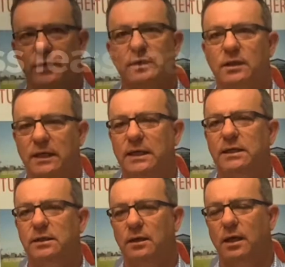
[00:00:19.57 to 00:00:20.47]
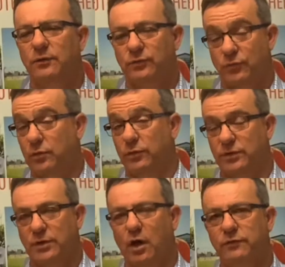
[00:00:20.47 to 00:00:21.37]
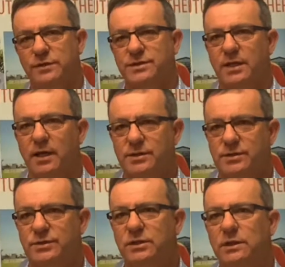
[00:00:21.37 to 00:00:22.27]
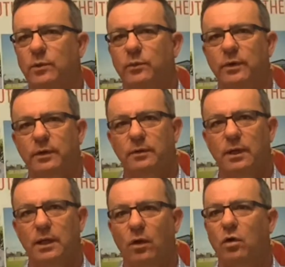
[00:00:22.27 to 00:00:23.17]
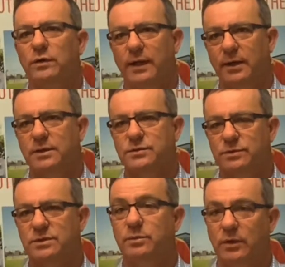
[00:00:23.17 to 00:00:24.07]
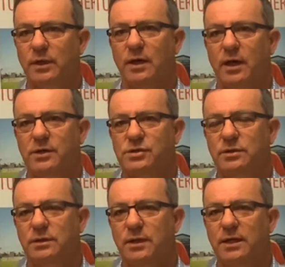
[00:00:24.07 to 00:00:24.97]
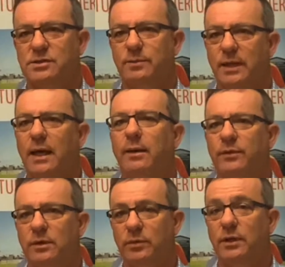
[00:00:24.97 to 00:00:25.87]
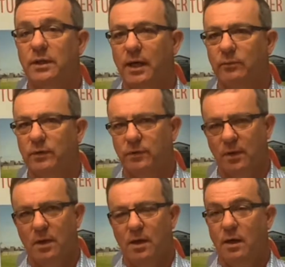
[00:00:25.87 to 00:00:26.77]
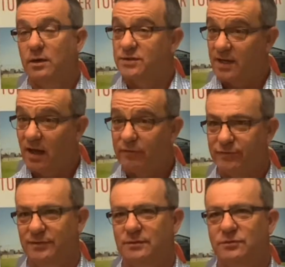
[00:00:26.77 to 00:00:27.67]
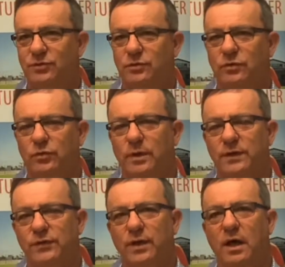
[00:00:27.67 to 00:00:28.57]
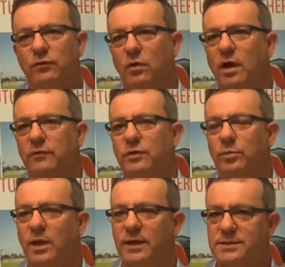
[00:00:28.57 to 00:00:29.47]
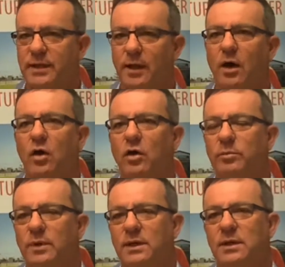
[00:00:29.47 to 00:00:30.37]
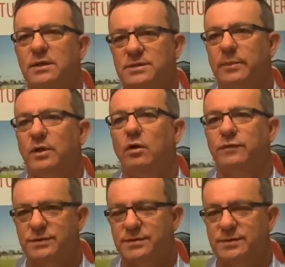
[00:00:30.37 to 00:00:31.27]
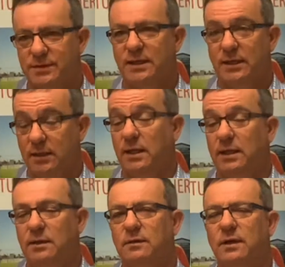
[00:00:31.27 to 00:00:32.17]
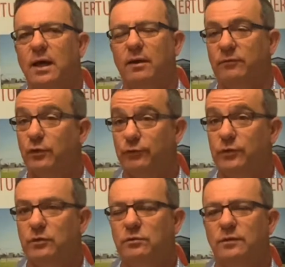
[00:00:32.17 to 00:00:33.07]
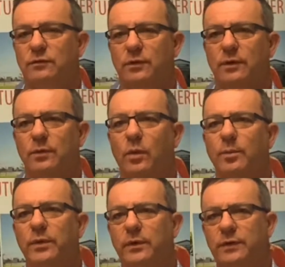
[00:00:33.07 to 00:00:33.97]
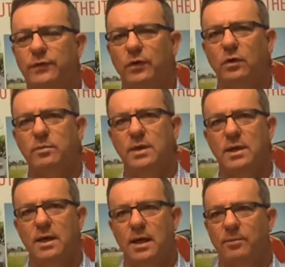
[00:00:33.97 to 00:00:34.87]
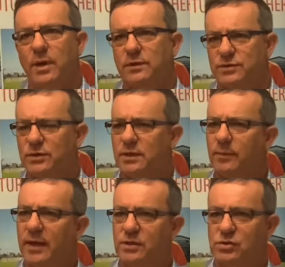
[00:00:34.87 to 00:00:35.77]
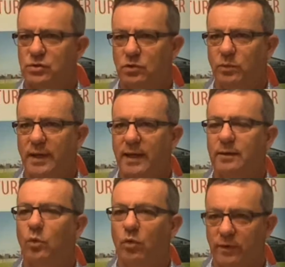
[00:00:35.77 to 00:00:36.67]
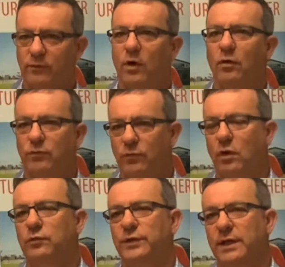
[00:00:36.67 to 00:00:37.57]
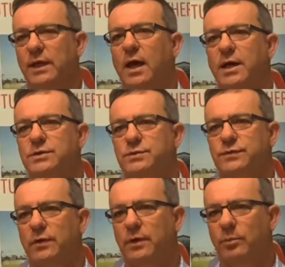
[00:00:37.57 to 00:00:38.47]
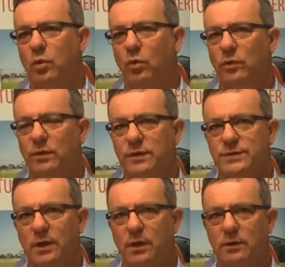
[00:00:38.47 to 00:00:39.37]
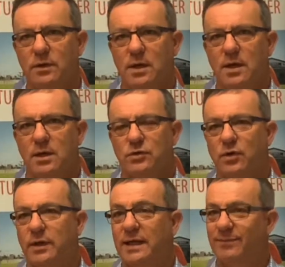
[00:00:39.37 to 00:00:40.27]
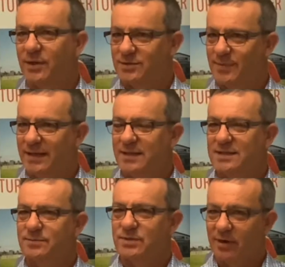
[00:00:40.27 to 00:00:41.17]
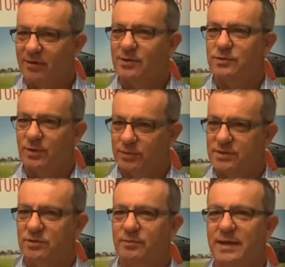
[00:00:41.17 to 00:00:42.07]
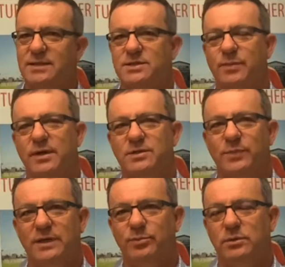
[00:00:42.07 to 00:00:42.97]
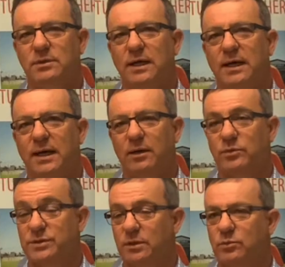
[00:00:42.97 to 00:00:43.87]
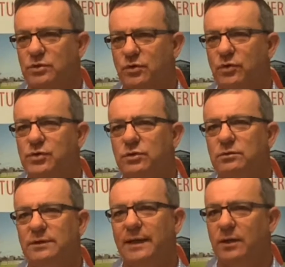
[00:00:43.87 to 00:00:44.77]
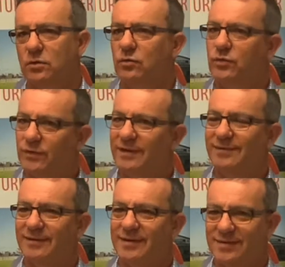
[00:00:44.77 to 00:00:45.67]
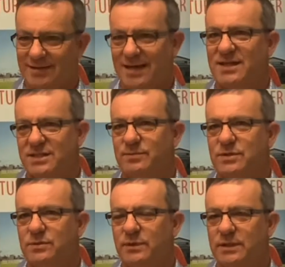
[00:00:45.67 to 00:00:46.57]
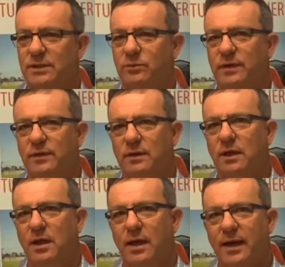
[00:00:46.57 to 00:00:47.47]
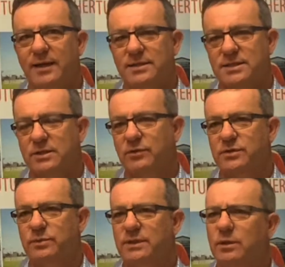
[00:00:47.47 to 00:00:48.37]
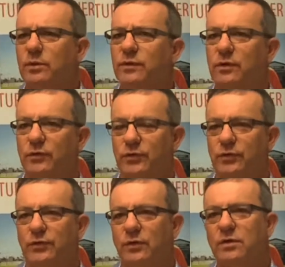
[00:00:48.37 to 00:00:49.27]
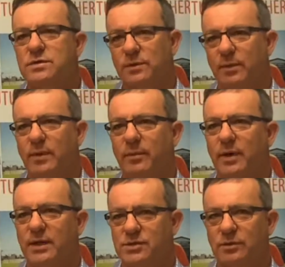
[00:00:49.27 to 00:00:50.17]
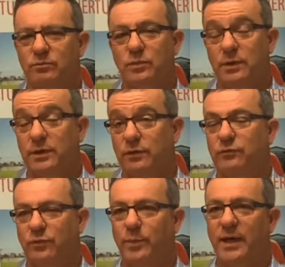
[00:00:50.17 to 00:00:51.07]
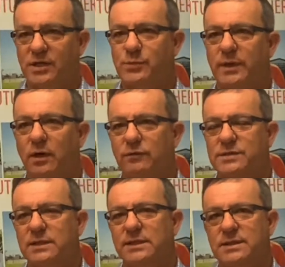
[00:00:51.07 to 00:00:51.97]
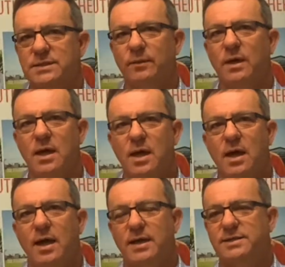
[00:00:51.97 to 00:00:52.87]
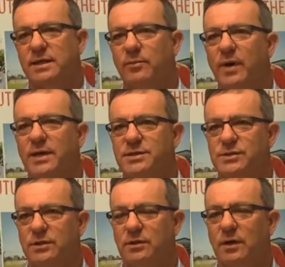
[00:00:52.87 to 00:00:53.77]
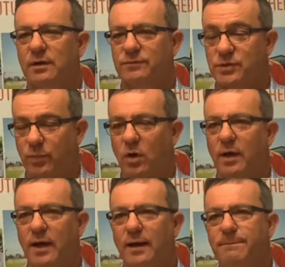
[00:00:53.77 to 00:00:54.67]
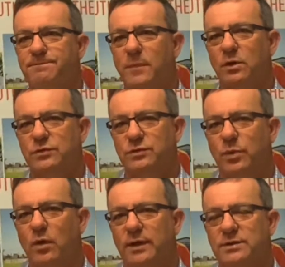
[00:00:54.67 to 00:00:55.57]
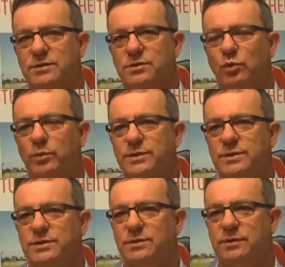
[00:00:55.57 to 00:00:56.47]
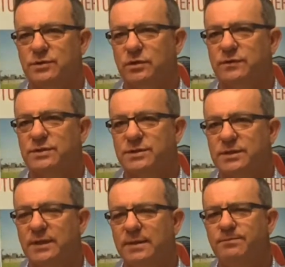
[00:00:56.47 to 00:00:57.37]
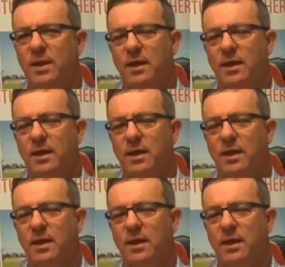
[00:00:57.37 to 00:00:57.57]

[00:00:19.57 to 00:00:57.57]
think the key through this COVID stage, and certainly when we were in lockdowns, was communication and actually being able to communicate with staff, because of course we had staff all over the place at home, some in offices in here, very few for at one period of time, but certainly making sure we had them all involved and engaged was very important. So trying to keep those mechanisms going so we still met and spoke to people was crucial. And of course then the customers that we deal with, and at CRES we deal with it on two sides. Our major, we deal with BHP obviously as our major supply arm, supplying small business services to them.